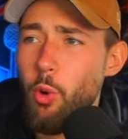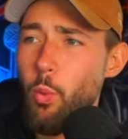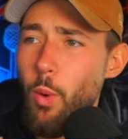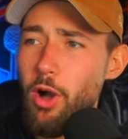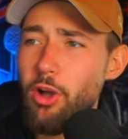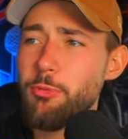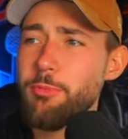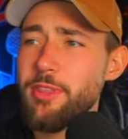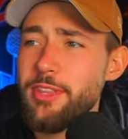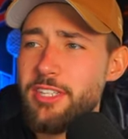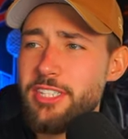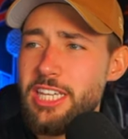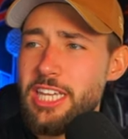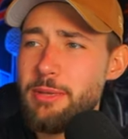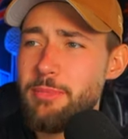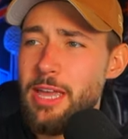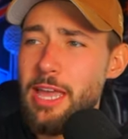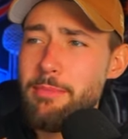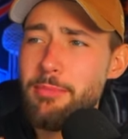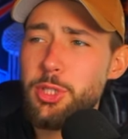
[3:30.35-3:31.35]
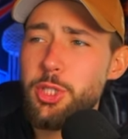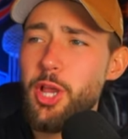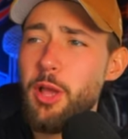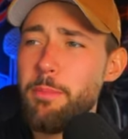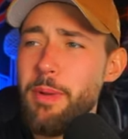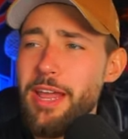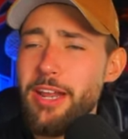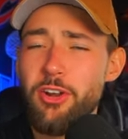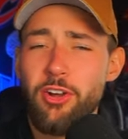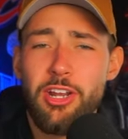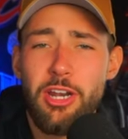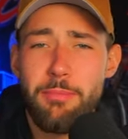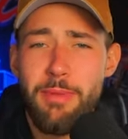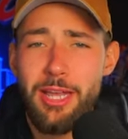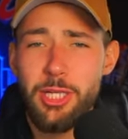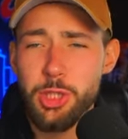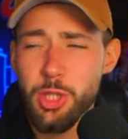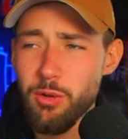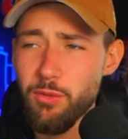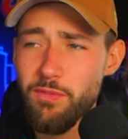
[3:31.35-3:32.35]
Welcome to the team. Him and Sean Payton are going to
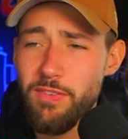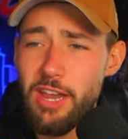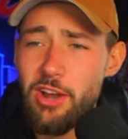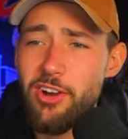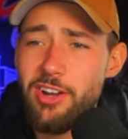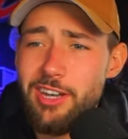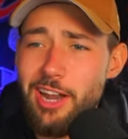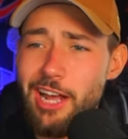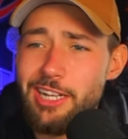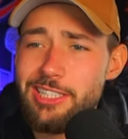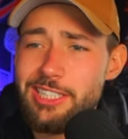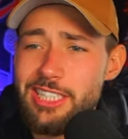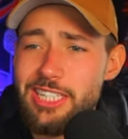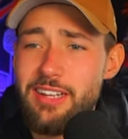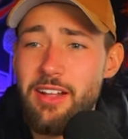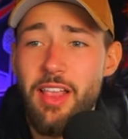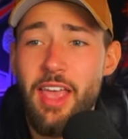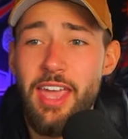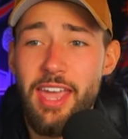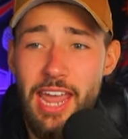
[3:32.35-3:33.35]
mesh very nicely.